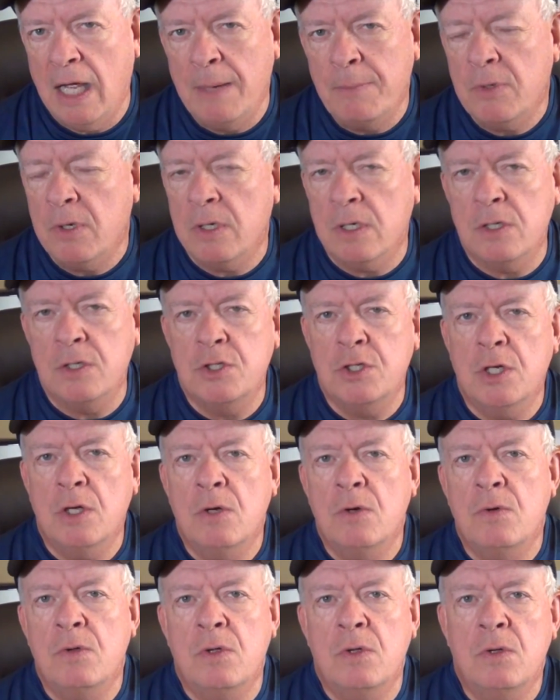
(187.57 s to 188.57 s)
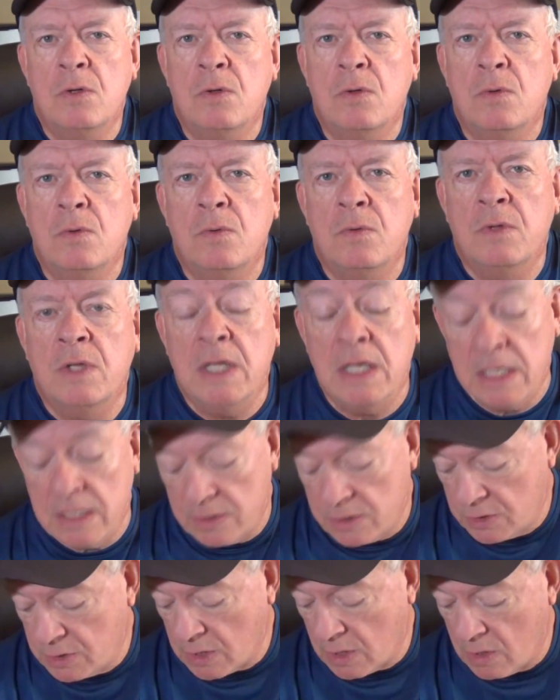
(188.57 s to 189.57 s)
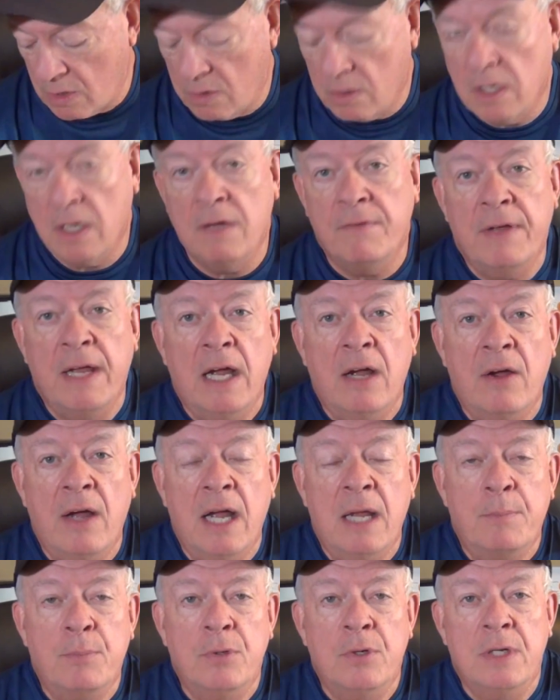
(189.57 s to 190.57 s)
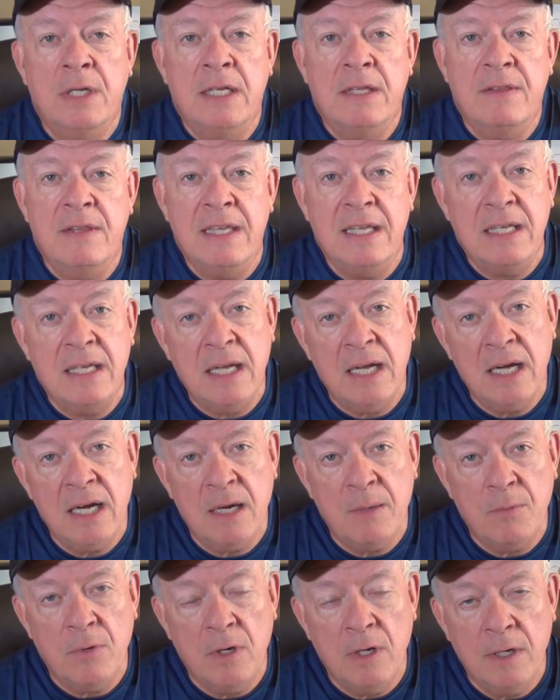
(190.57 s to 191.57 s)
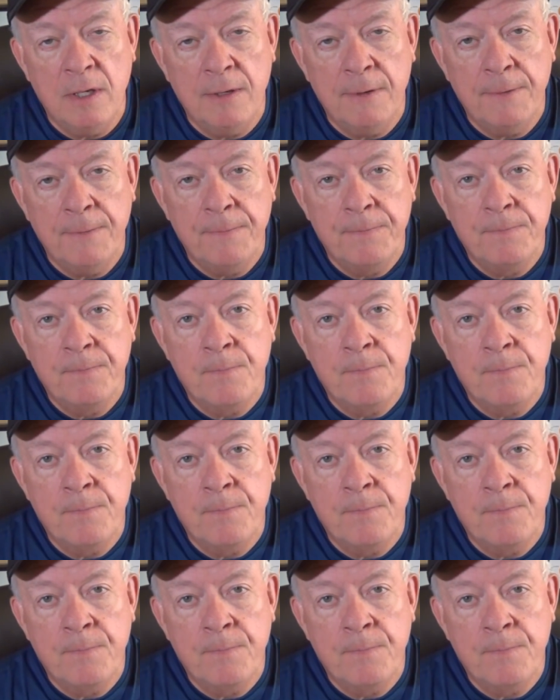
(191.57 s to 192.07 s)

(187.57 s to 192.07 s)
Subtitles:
I'm going to show you the install of how I put in the camera